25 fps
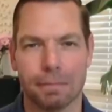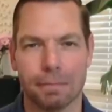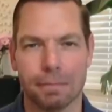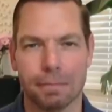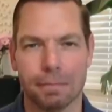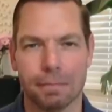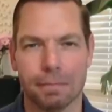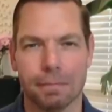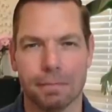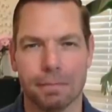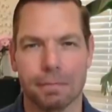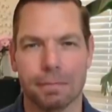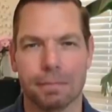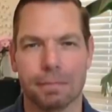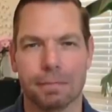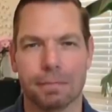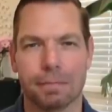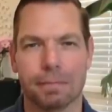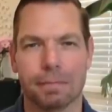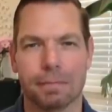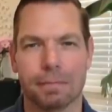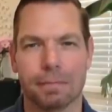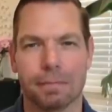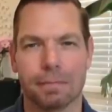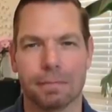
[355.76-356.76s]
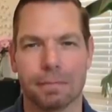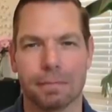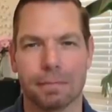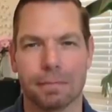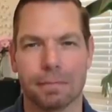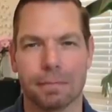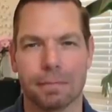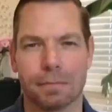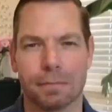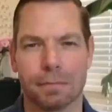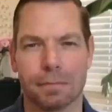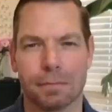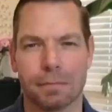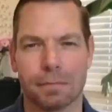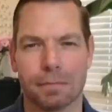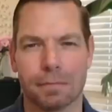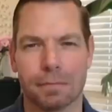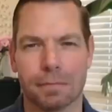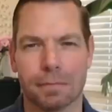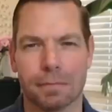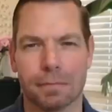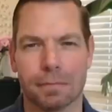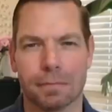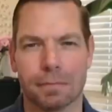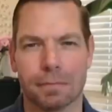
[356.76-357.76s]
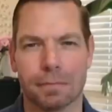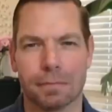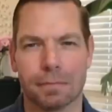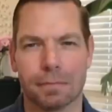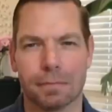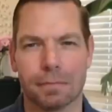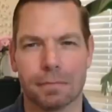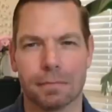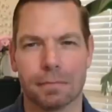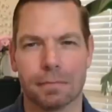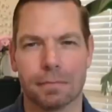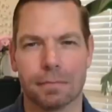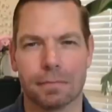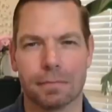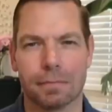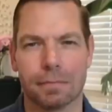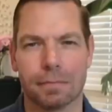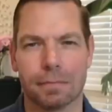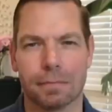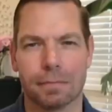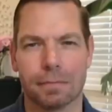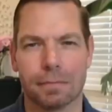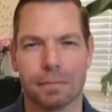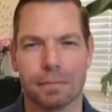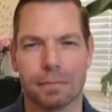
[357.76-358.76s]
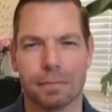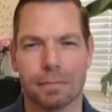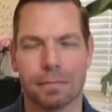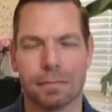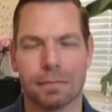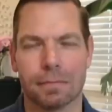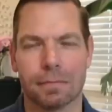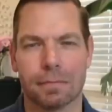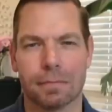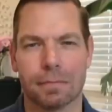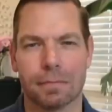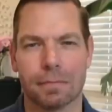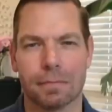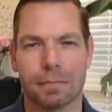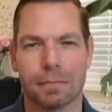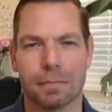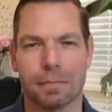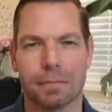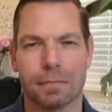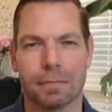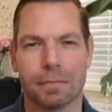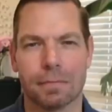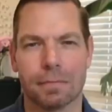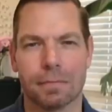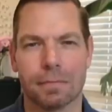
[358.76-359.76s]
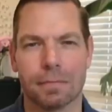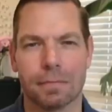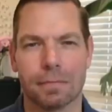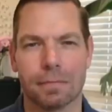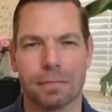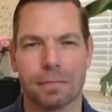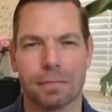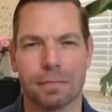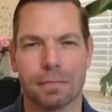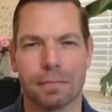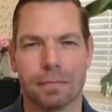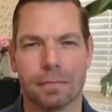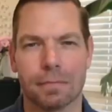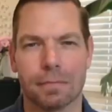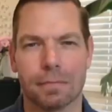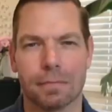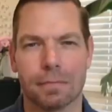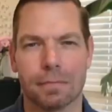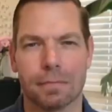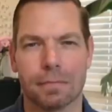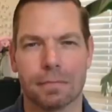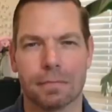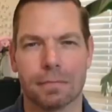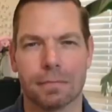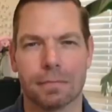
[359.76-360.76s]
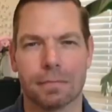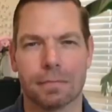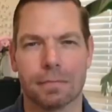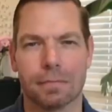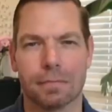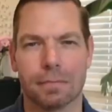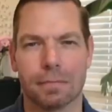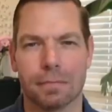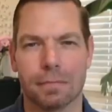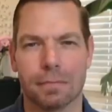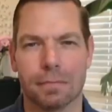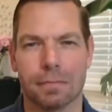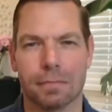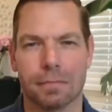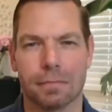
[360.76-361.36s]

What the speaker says: No words are spoken by the person on screen.